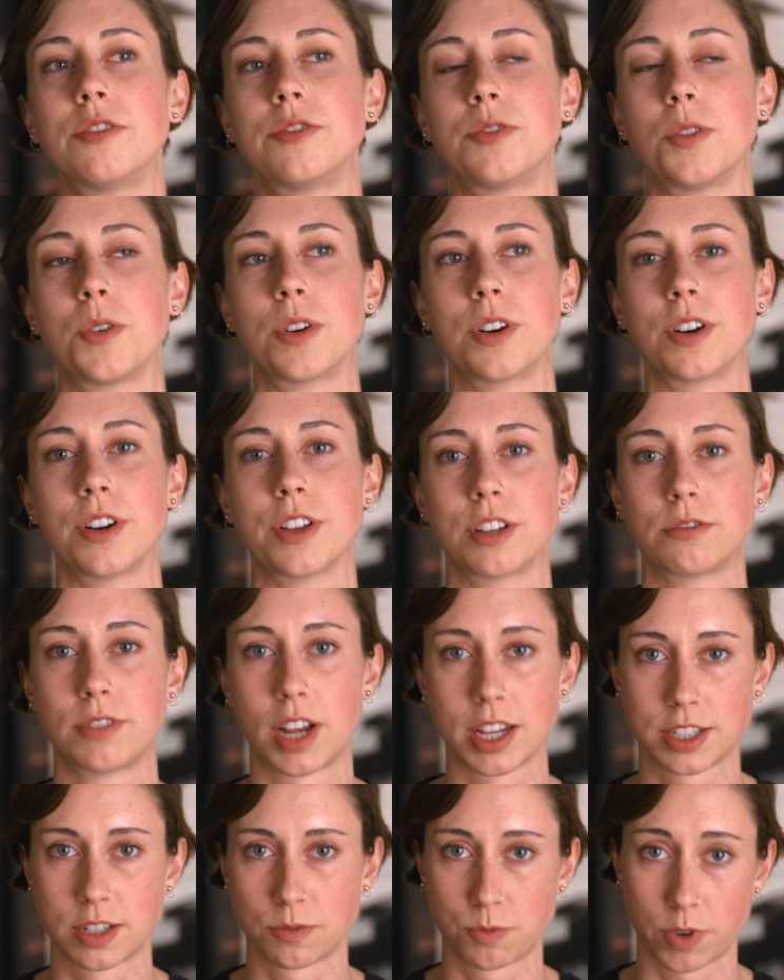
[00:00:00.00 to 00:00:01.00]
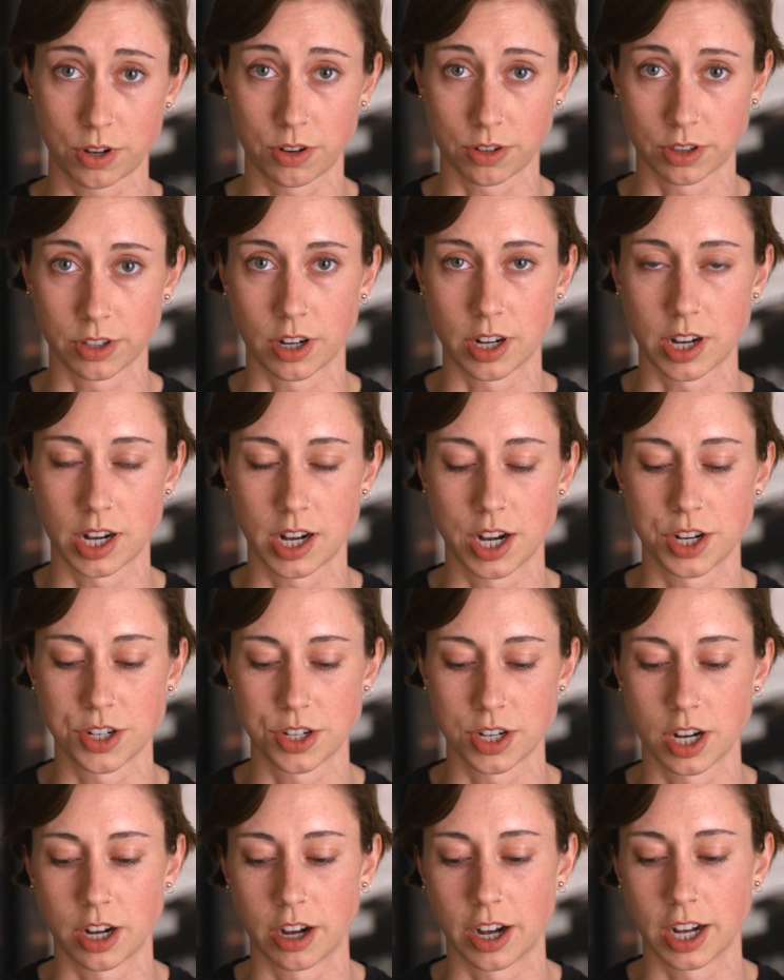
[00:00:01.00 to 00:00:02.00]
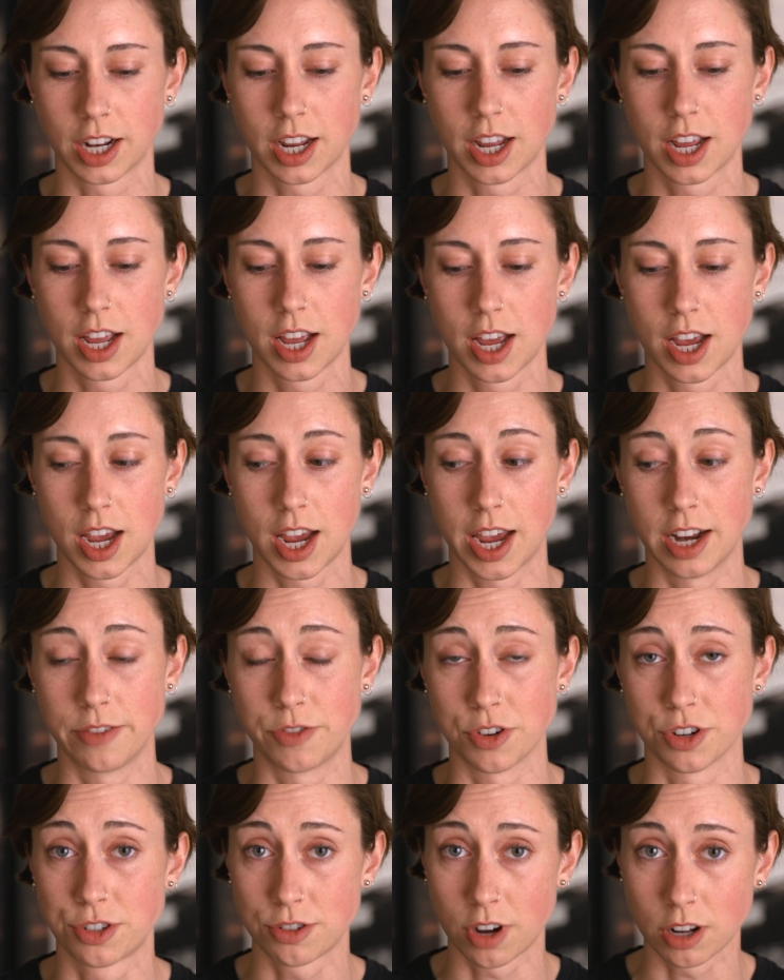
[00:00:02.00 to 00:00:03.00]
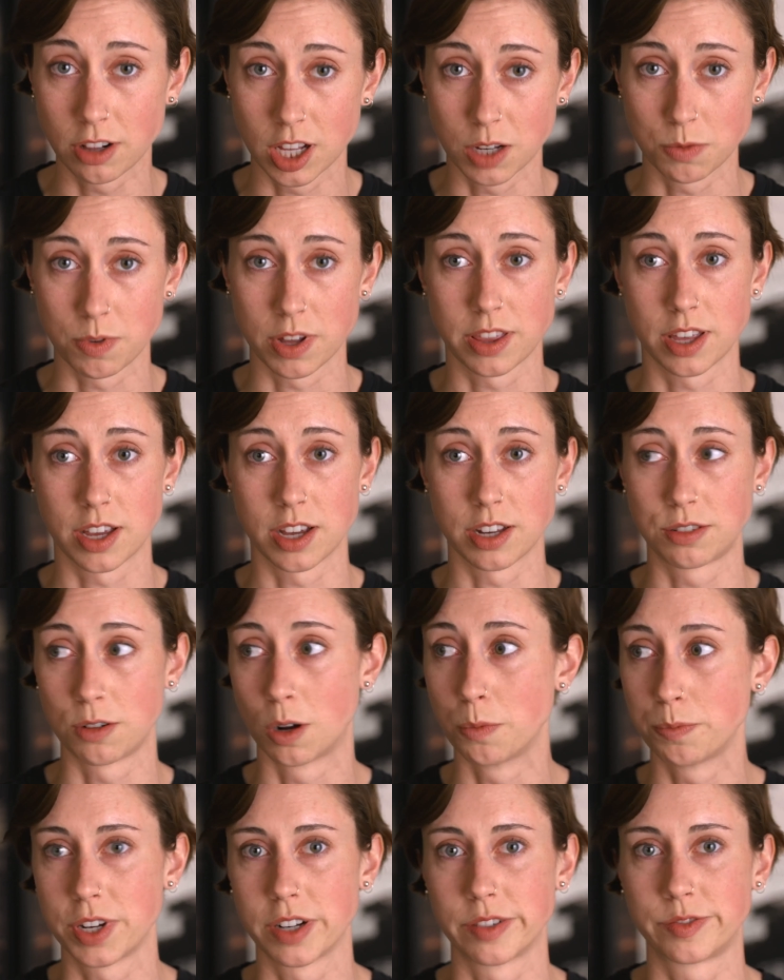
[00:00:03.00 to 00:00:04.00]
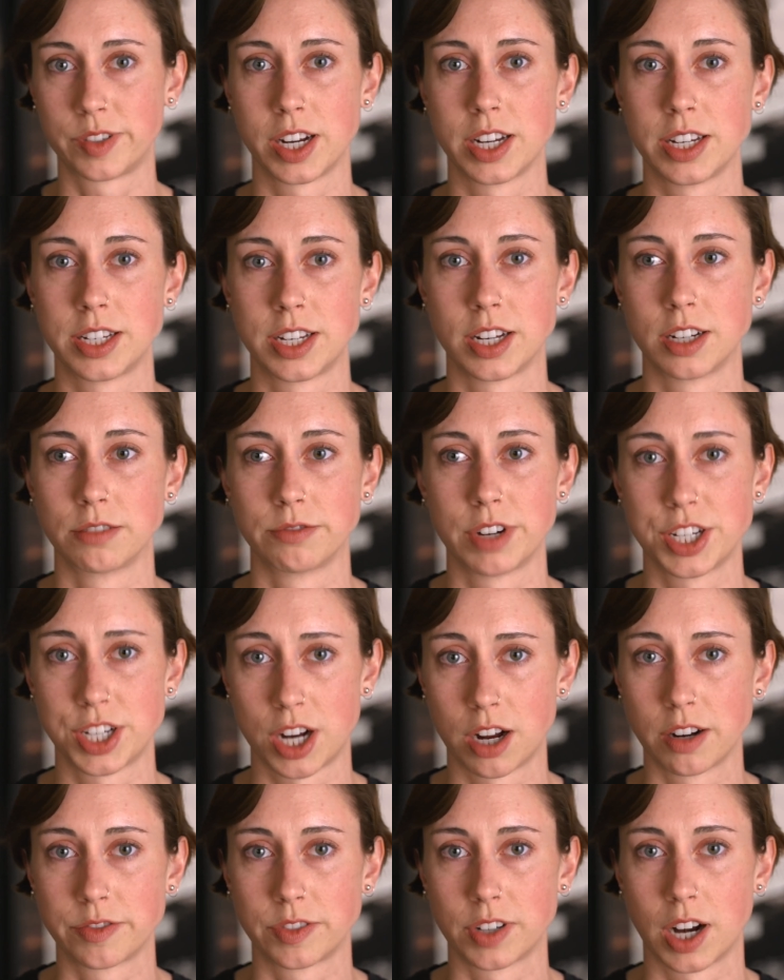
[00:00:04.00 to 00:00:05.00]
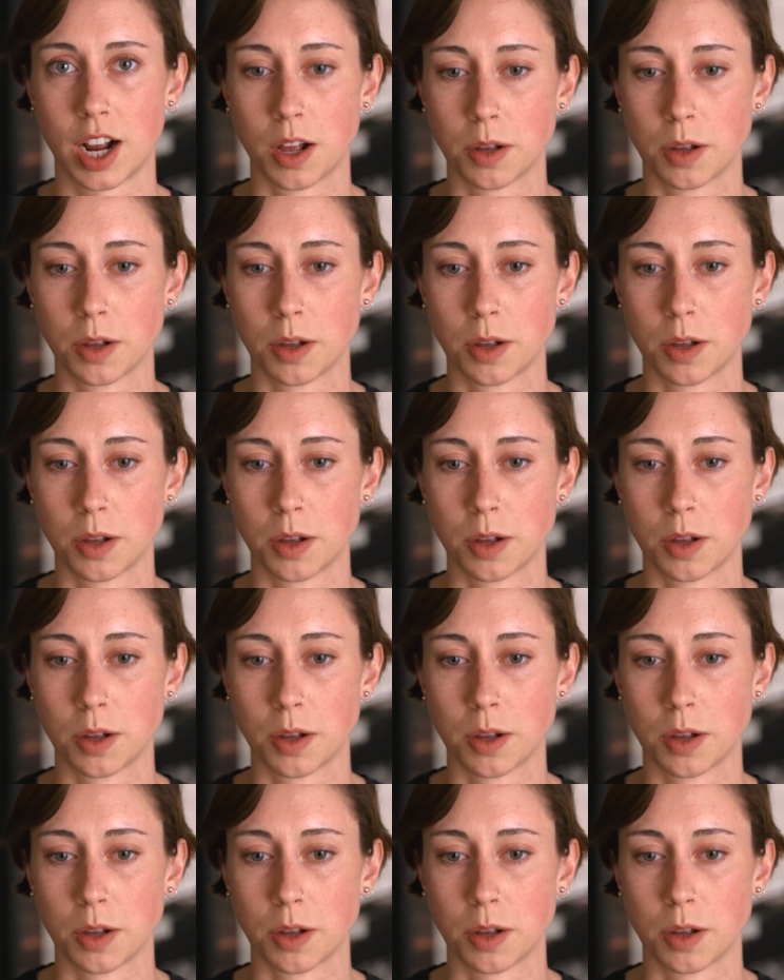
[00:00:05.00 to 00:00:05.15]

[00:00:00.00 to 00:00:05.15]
for the rest of what you'll learn in engineering. And if you're struggling with it, don't be afraid to reach out for